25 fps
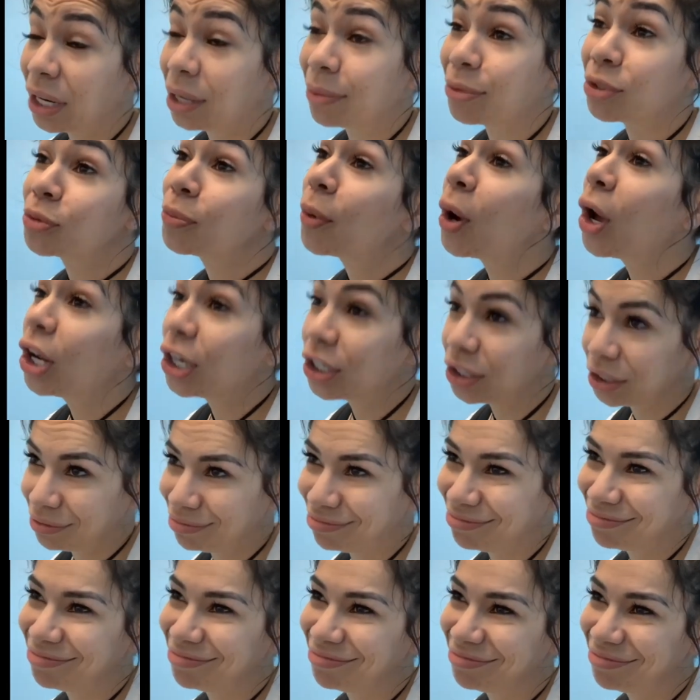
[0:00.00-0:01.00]
get them smaller.
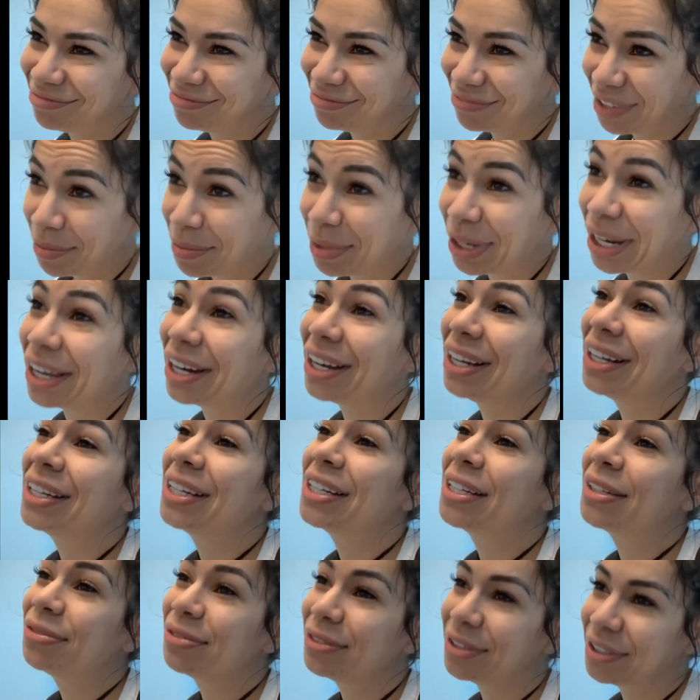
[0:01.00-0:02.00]
I'm gonna get a
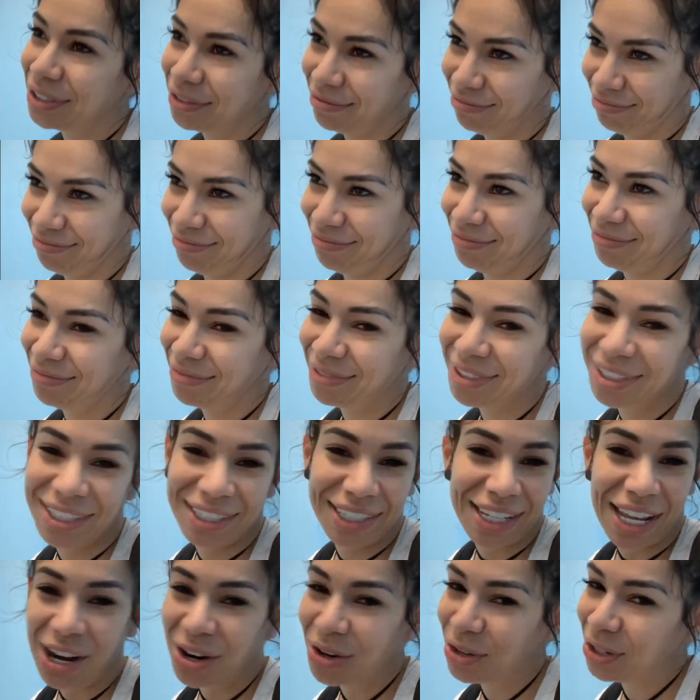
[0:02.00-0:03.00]
lift,
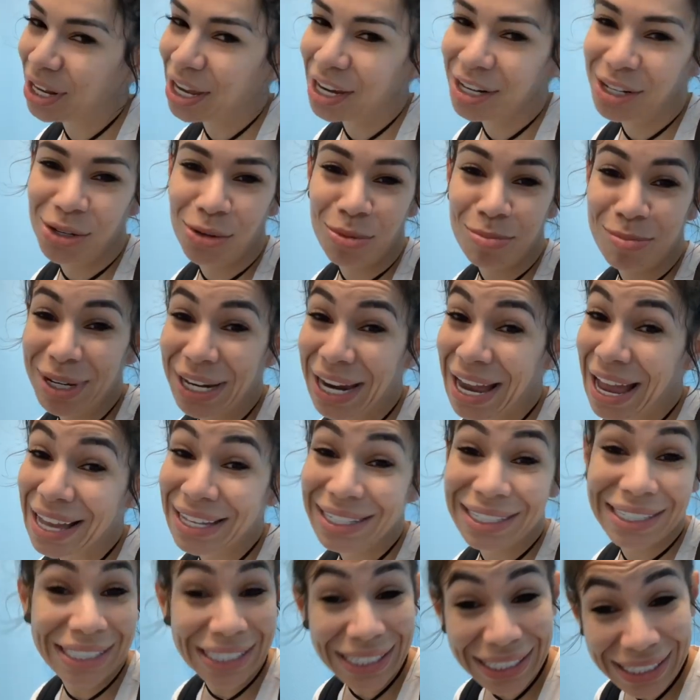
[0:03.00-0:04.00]
cause I don't like no big
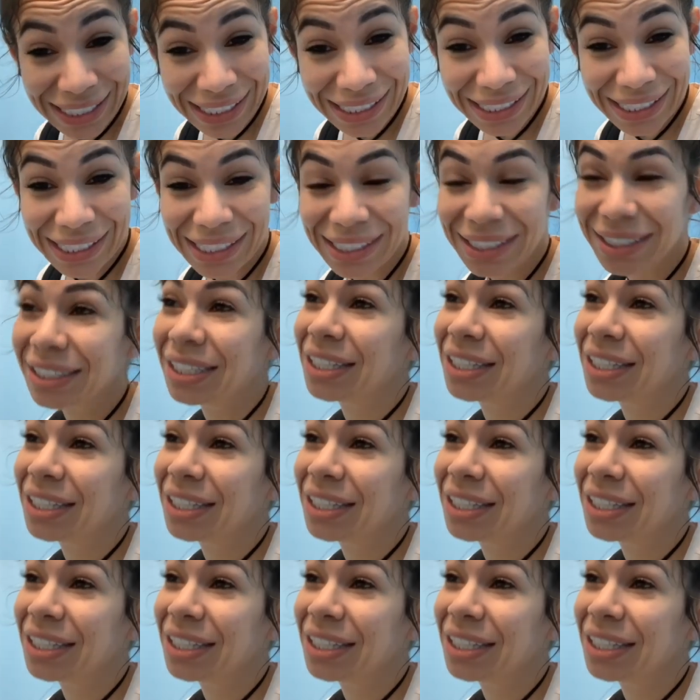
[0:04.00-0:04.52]
ass the Lift,